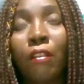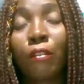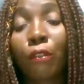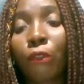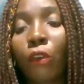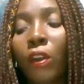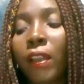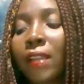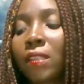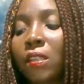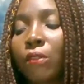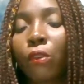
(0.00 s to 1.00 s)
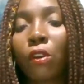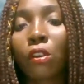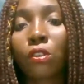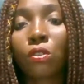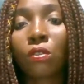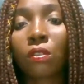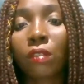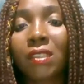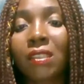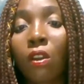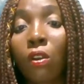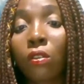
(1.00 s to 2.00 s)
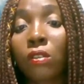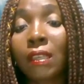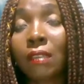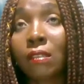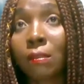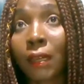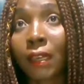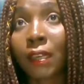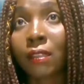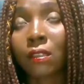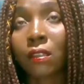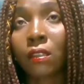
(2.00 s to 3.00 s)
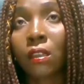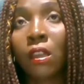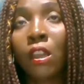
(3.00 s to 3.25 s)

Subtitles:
For 4 years, he focused on creating content marketing